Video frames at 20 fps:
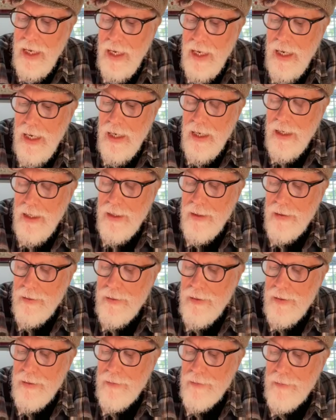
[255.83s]

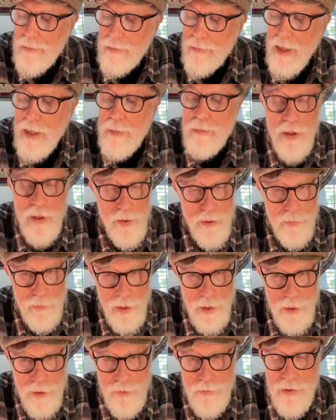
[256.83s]
my brother
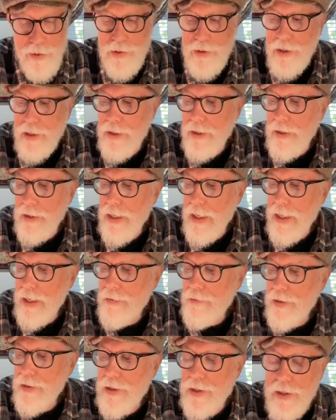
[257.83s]
Mark was still
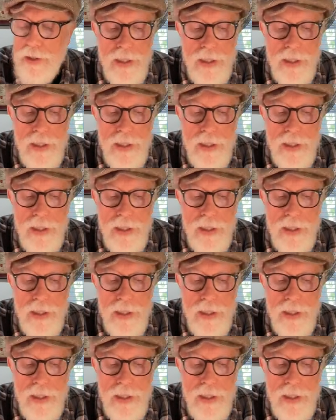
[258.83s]
alive at the